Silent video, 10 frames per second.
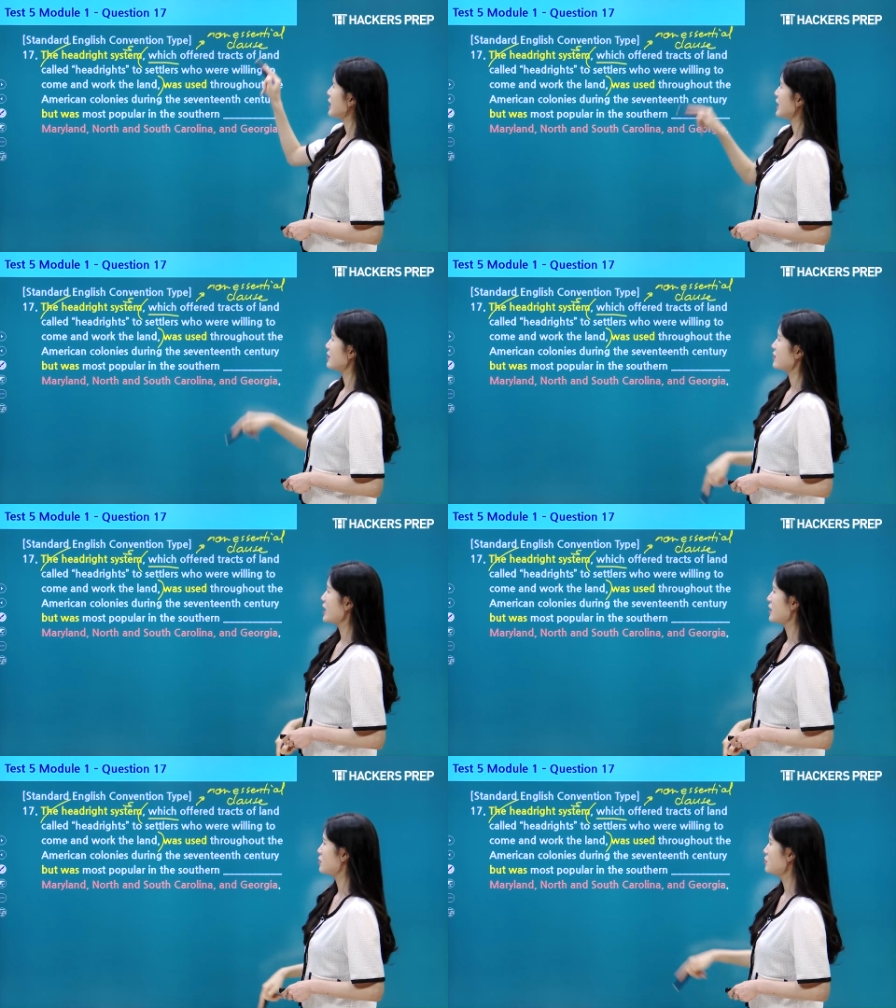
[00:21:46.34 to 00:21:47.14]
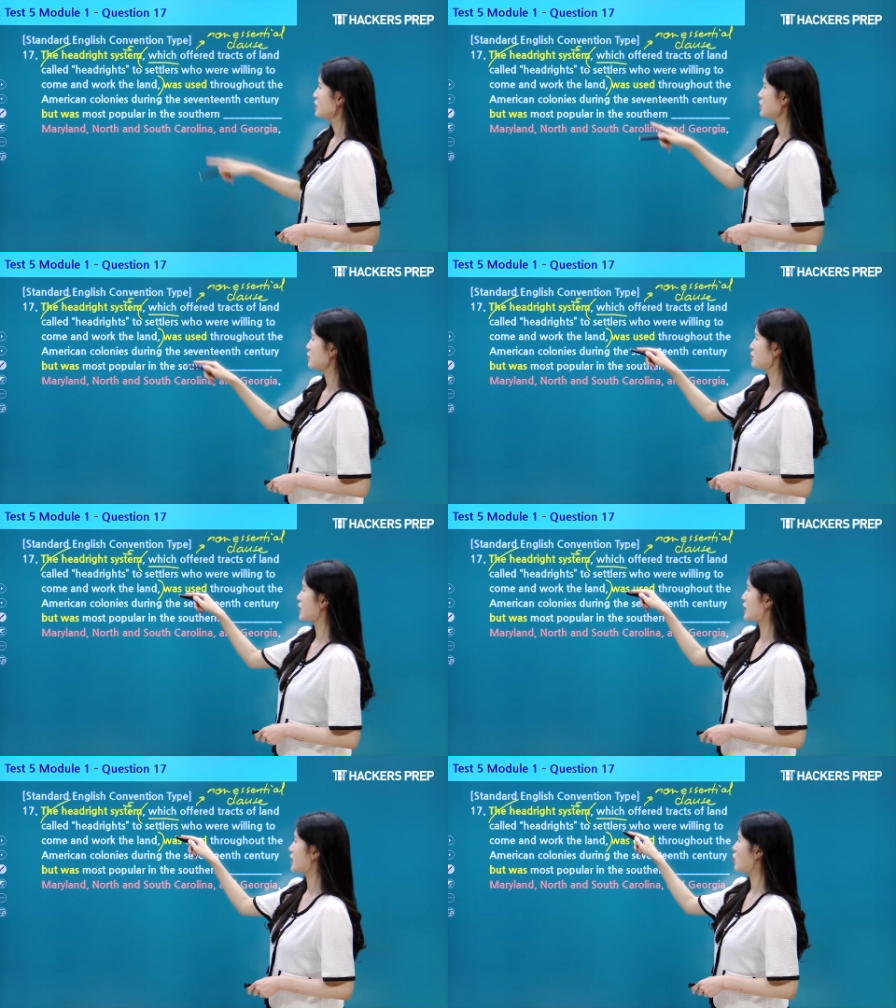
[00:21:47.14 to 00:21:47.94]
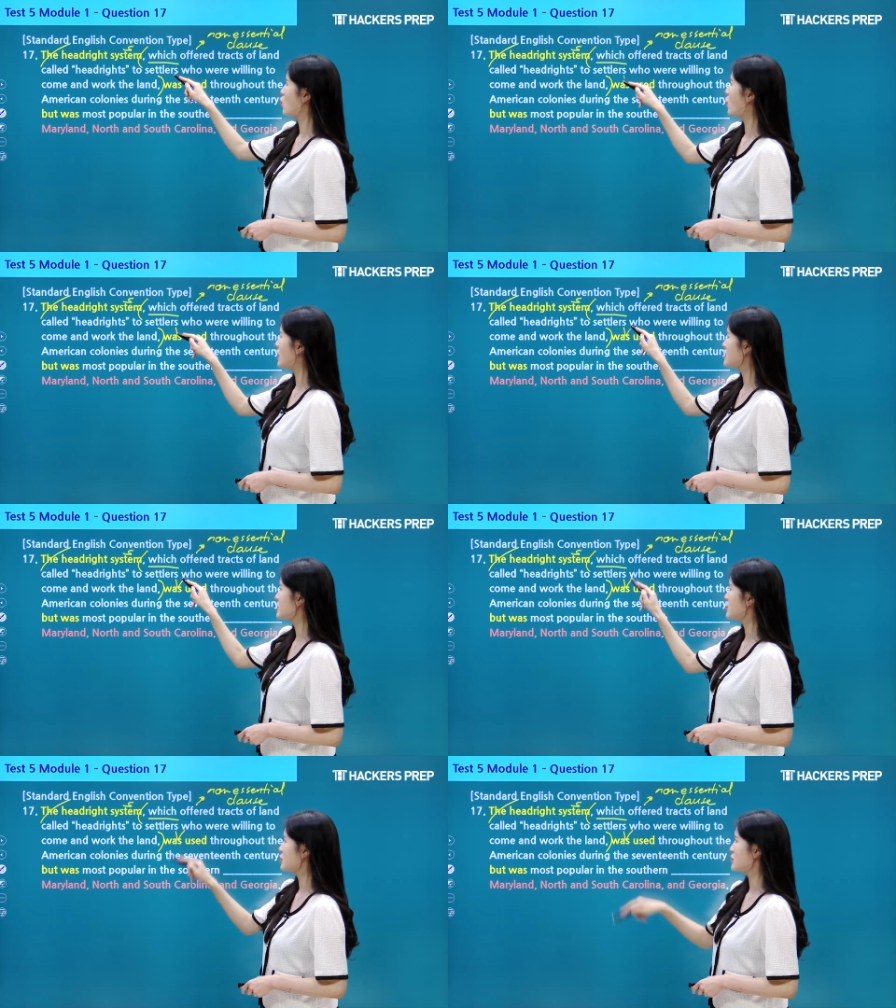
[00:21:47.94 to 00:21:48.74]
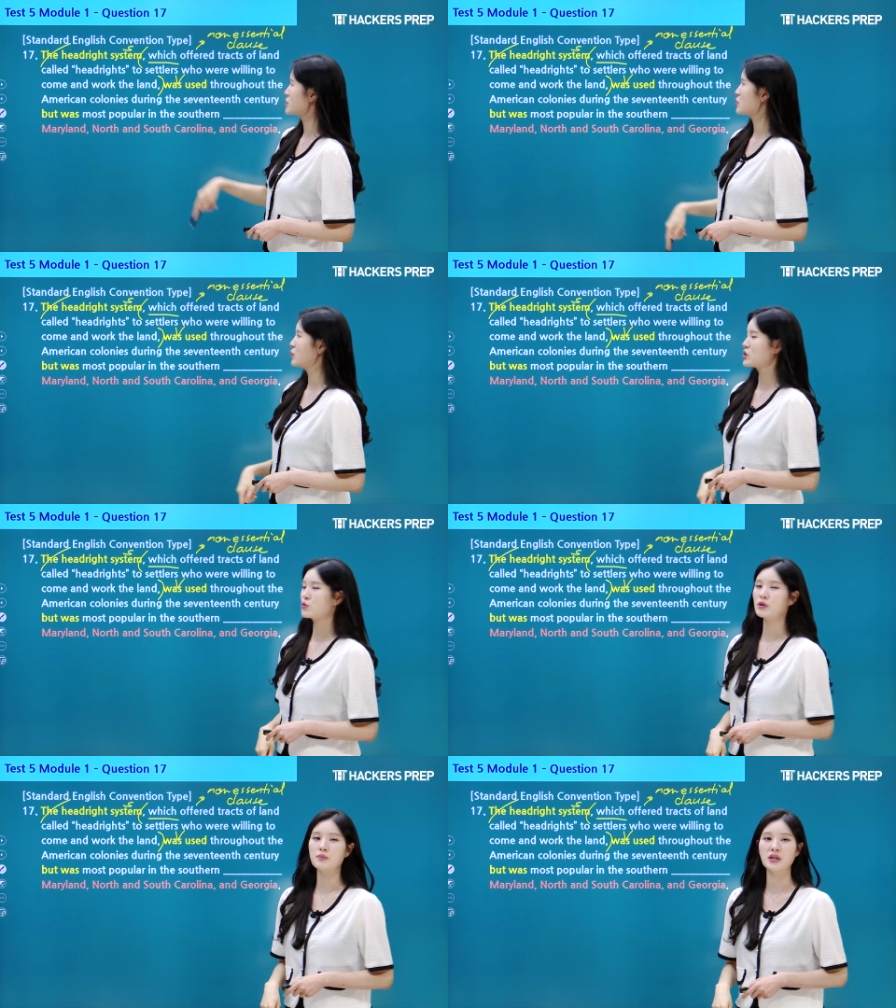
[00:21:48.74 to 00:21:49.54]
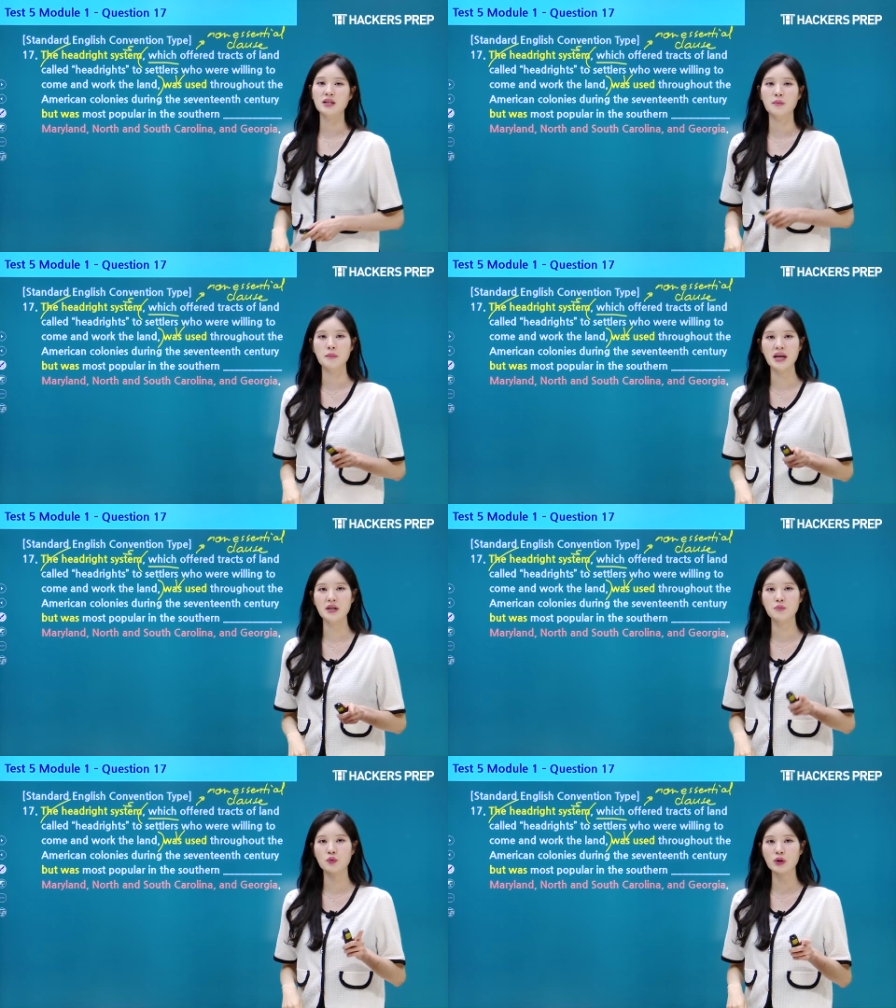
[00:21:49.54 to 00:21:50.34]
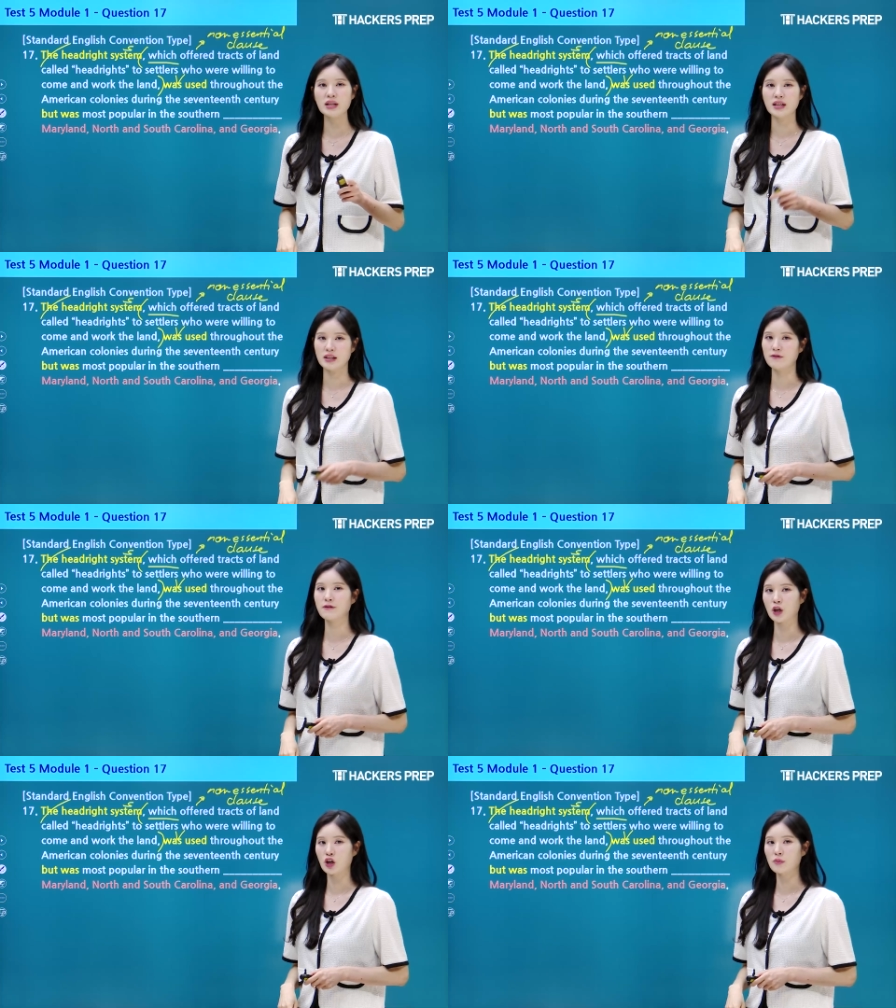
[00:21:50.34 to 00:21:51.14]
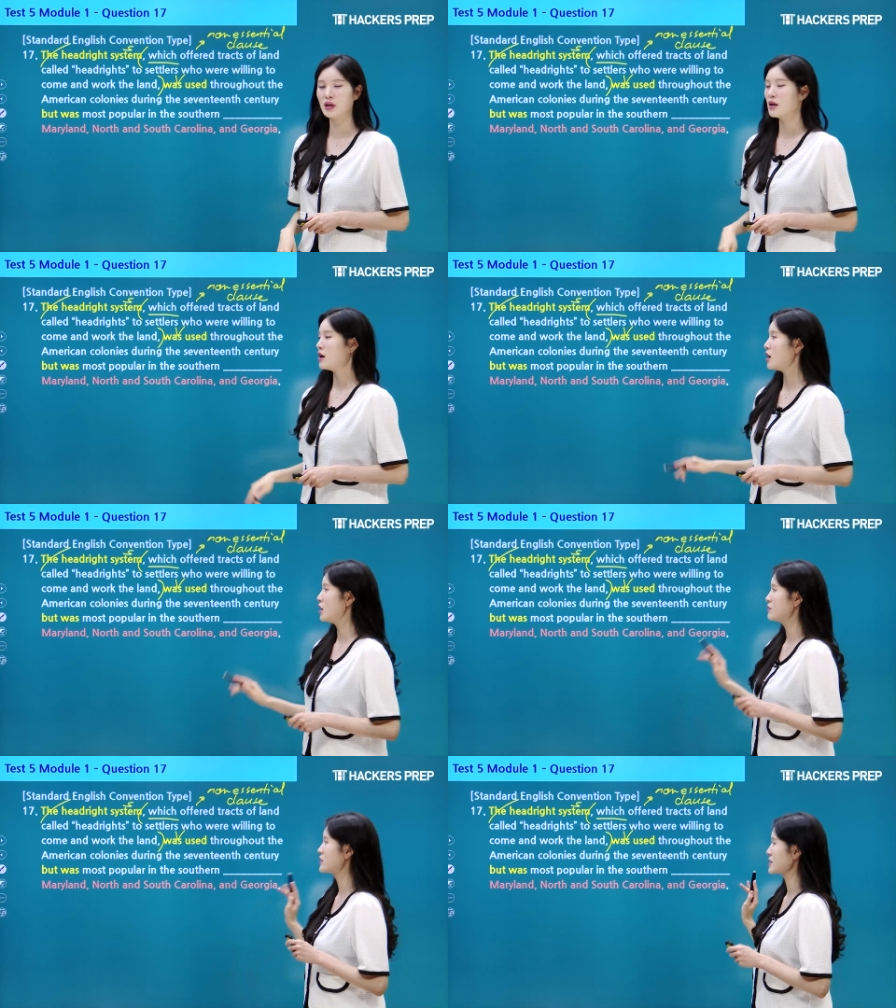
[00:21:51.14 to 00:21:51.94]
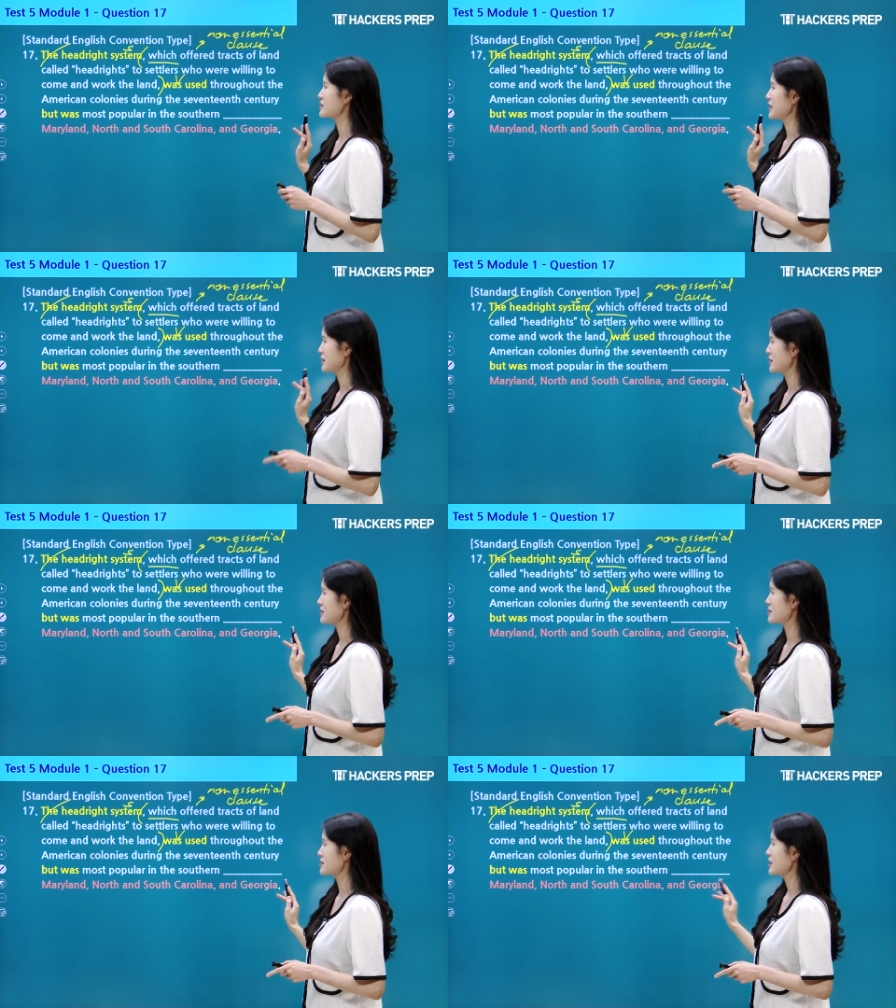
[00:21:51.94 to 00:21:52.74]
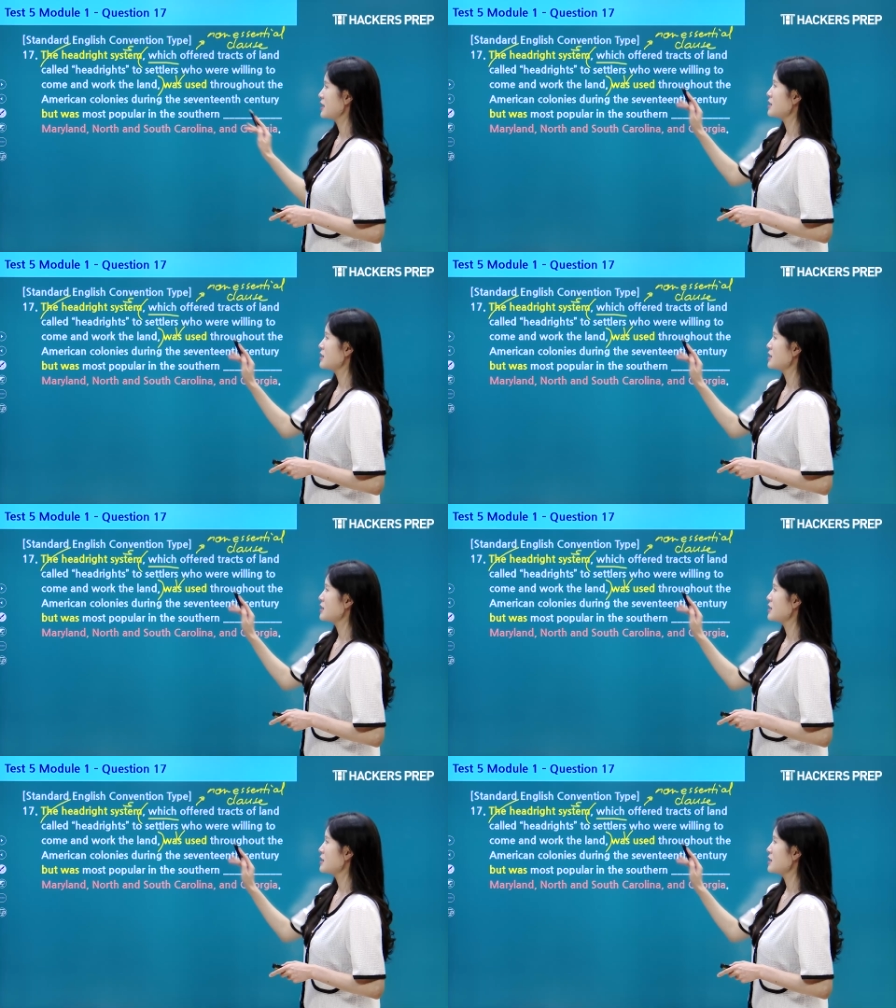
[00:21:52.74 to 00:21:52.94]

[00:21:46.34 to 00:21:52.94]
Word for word: And now you've got was used, which would be the main predicate verb of the sentence.